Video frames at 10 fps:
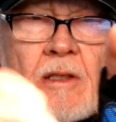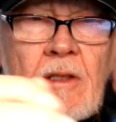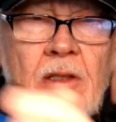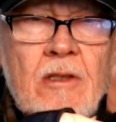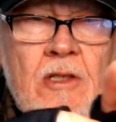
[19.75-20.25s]

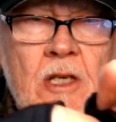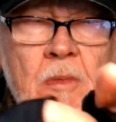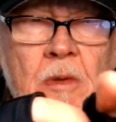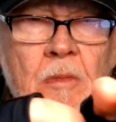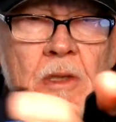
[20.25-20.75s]

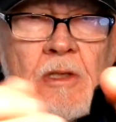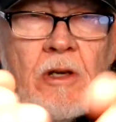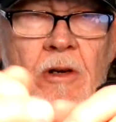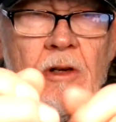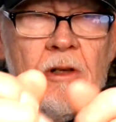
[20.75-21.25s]
sheepy
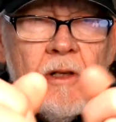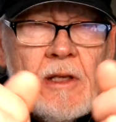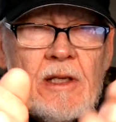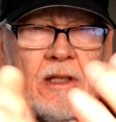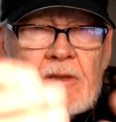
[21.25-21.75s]
material,
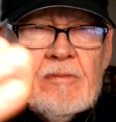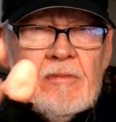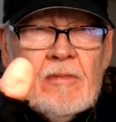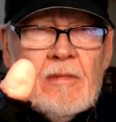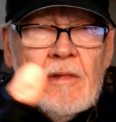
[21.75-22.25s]
and
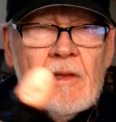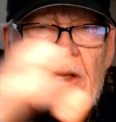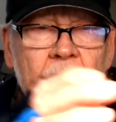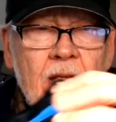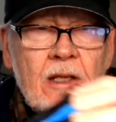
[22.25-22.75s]

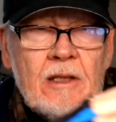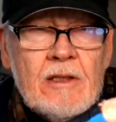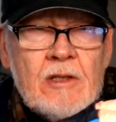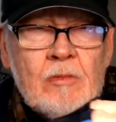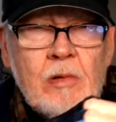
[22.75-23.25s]
they got
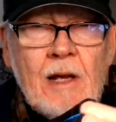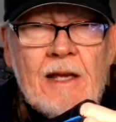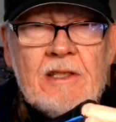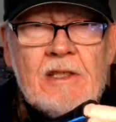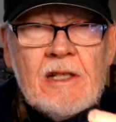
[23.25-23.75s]
these
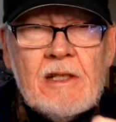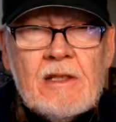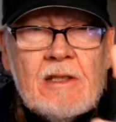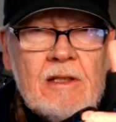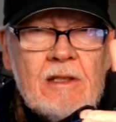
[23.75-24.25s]
plastic
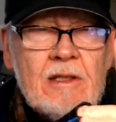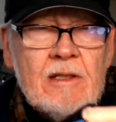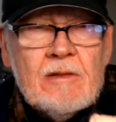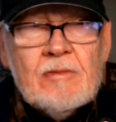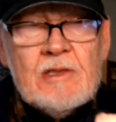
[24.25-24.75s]

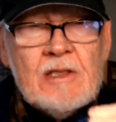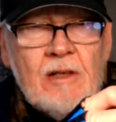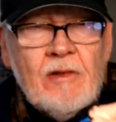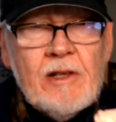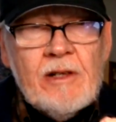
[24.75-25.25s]
uh,
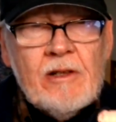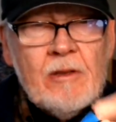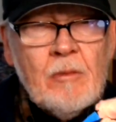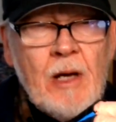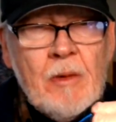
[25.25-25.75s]
stuff on here on the
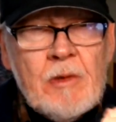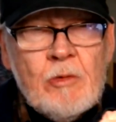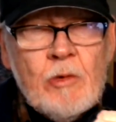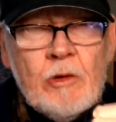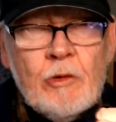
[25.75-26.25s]
bottom. It's
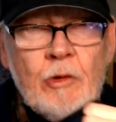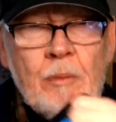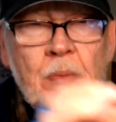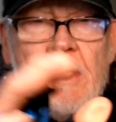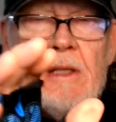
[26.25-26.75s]
real
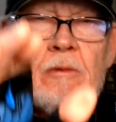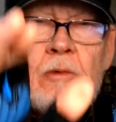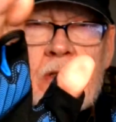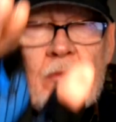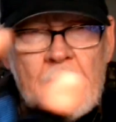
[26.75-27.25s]
grippy,
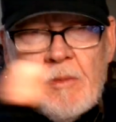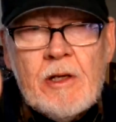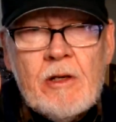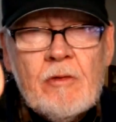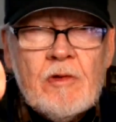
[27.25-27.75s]
which may be
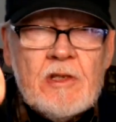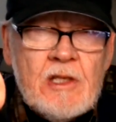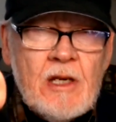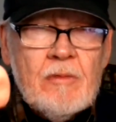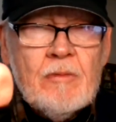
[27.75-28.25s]
good for
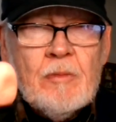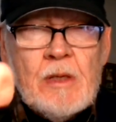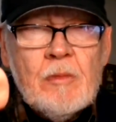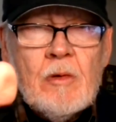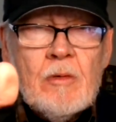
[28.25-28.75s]
some
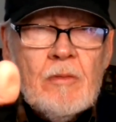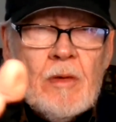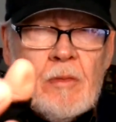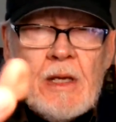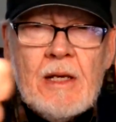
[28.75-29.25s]
people, it
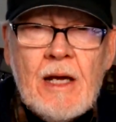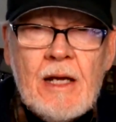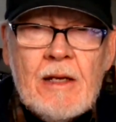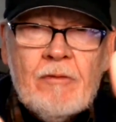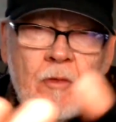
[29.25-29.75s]
may
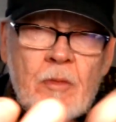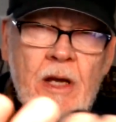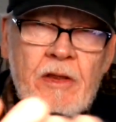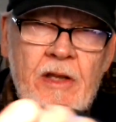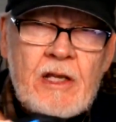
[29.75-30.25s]
not. For me,
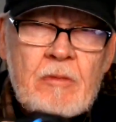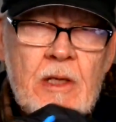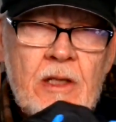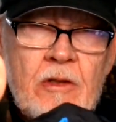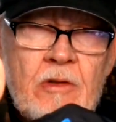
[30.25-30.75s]
I think it'd be
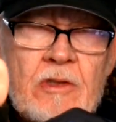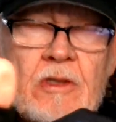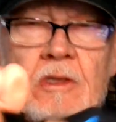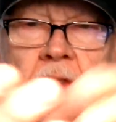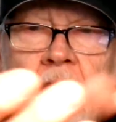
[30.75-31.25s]
a
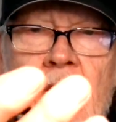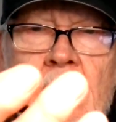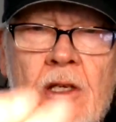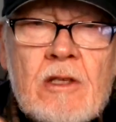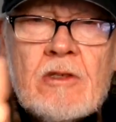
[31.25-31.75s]
nuisance.
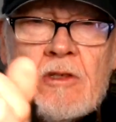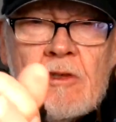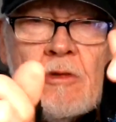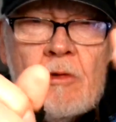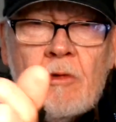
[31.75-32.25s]
It's
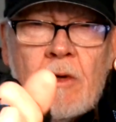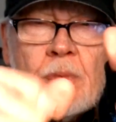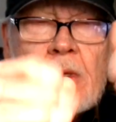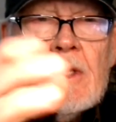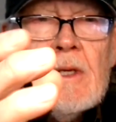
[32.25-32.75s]
just too
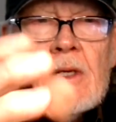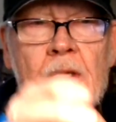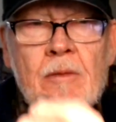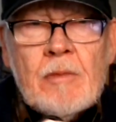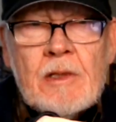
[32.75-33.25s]
drippy.
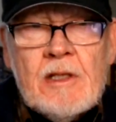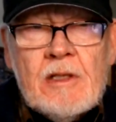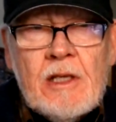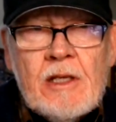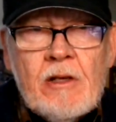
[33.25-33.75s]

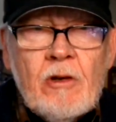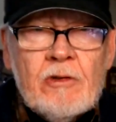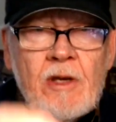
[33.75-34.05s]
The, and they also have